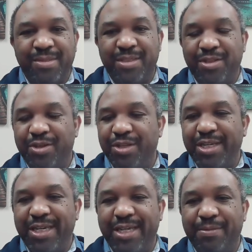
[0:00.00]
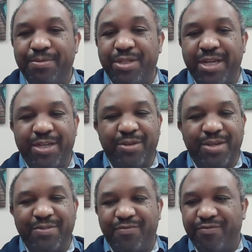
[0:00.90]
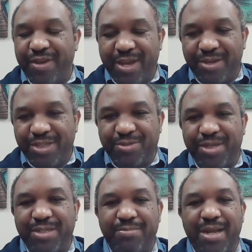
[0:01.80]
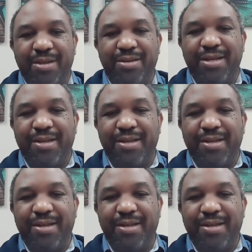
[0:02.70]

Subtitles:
Little League in particular is very strict about